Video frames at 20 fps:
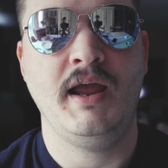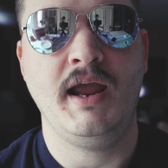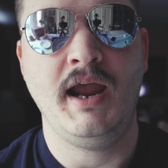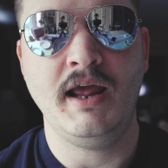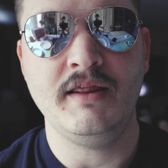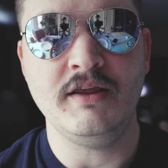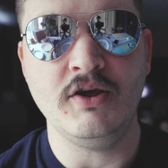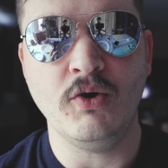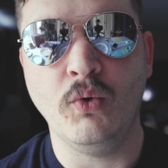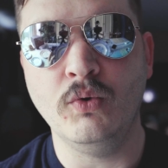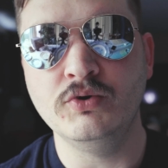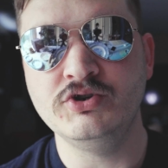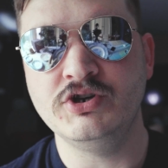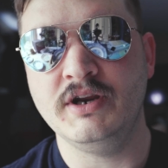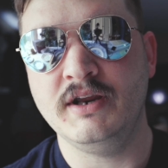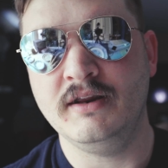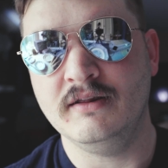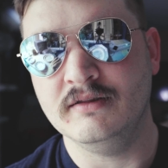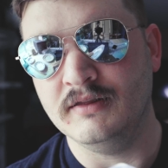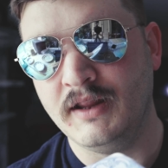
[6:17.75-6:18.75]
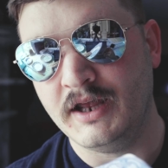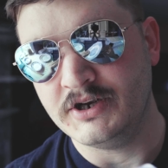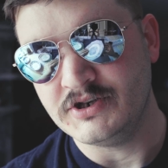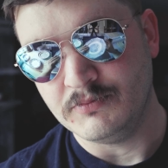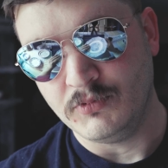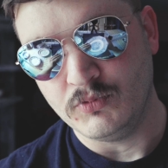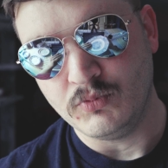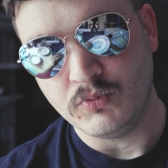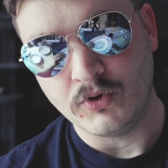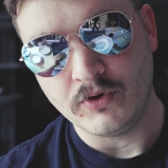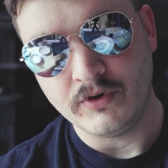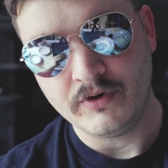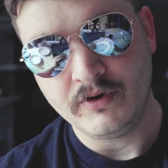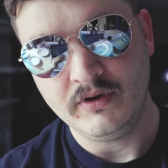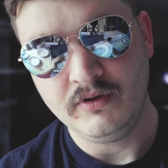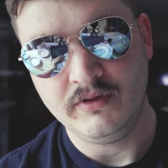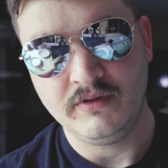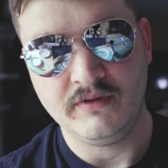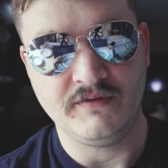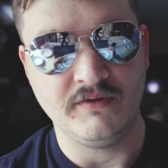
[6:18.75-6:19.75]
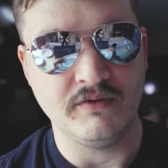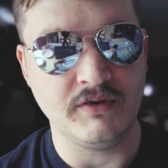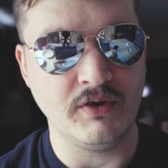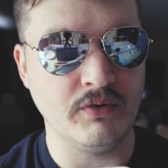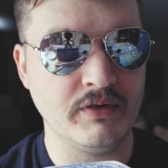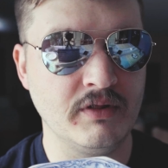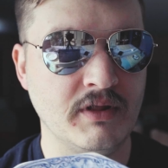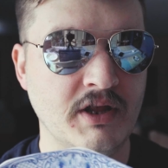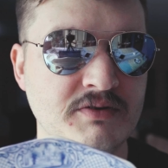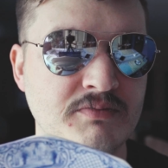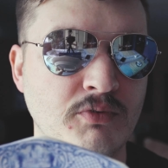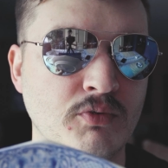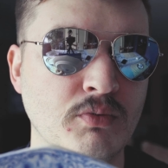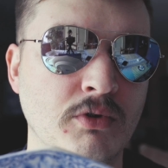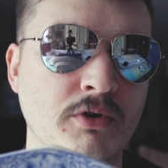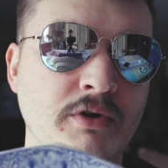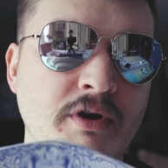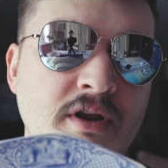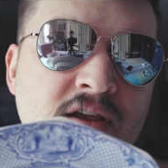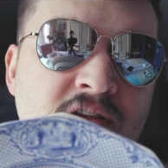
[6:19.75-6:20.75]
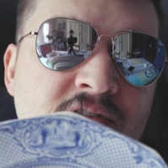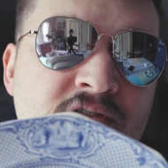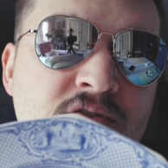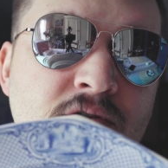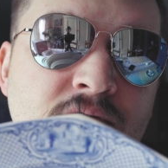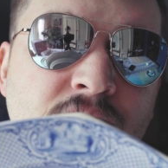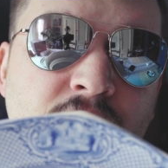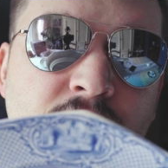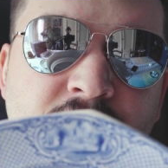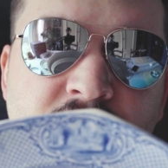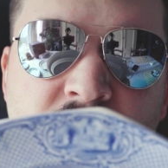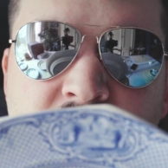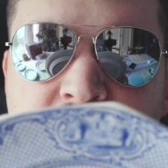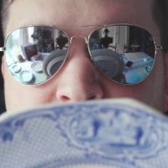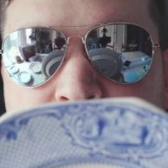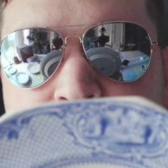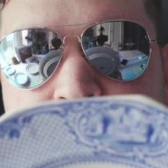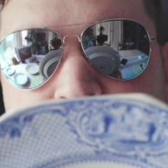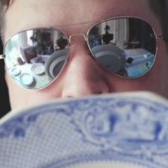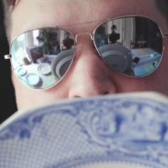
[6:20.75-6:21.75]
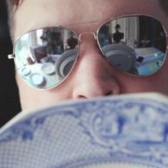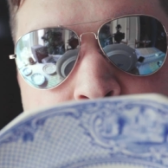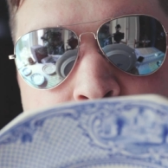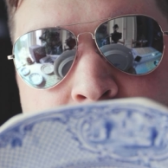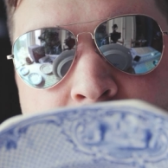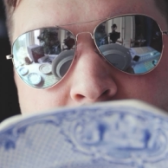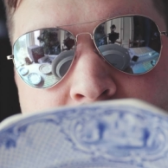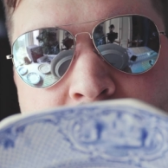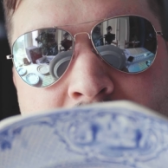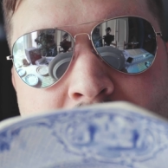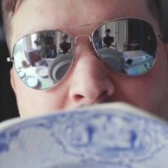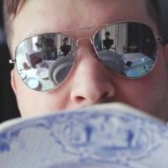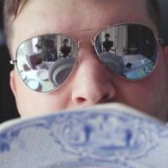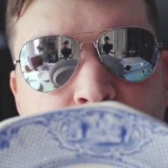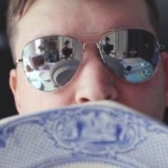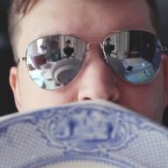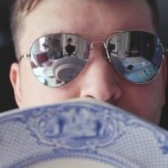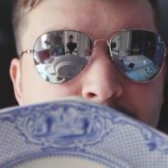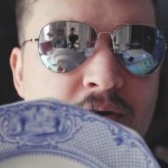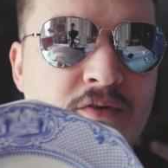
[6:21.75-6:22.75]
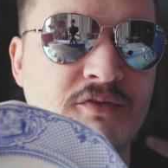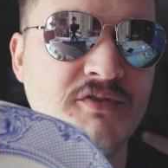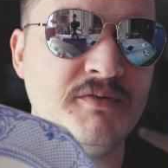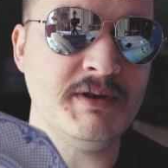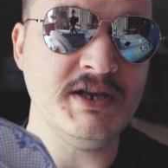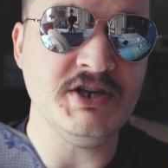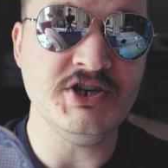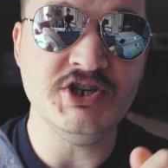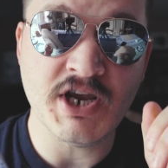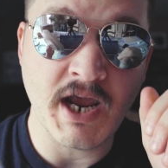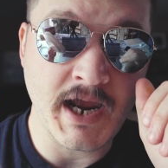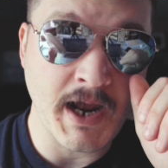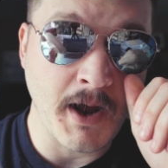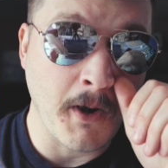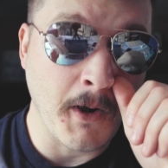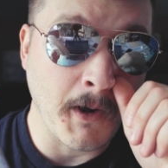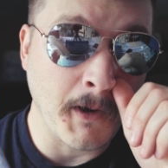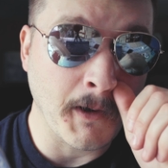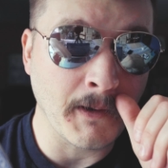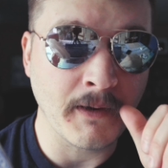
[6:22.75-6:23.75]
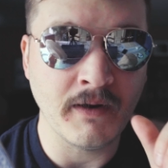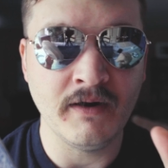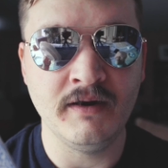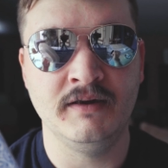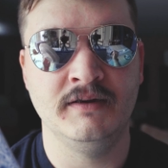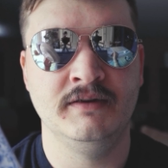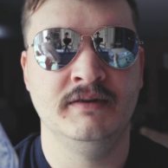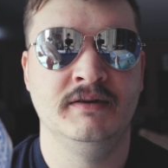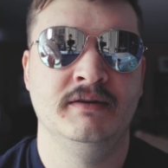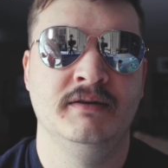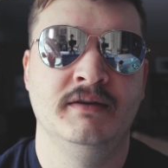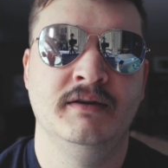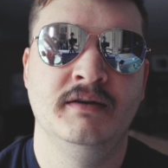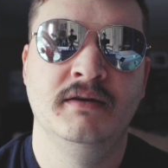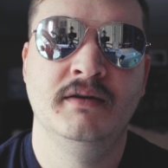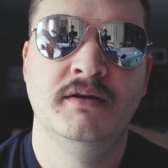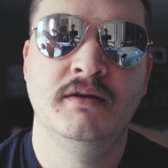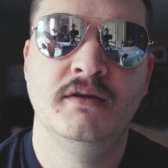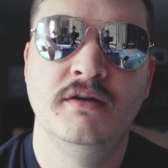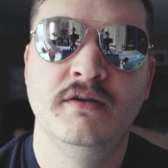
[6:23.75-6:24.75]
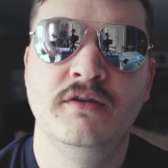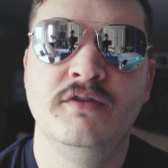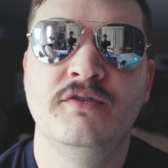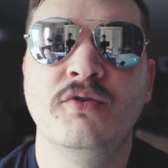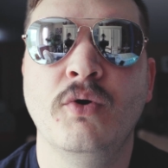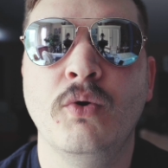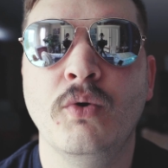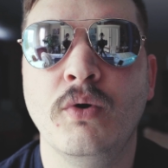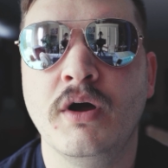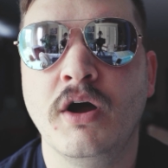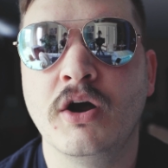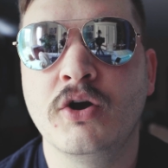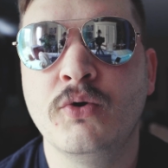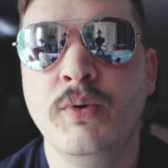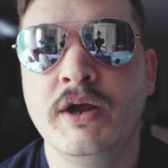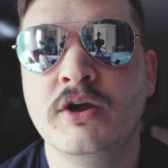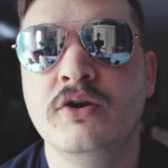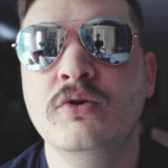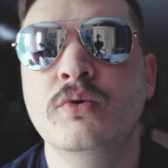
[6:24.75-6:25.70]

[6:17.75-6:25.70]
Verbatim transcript: And the only legible word, so the only legible word is university, and what appears to be JR. So a quick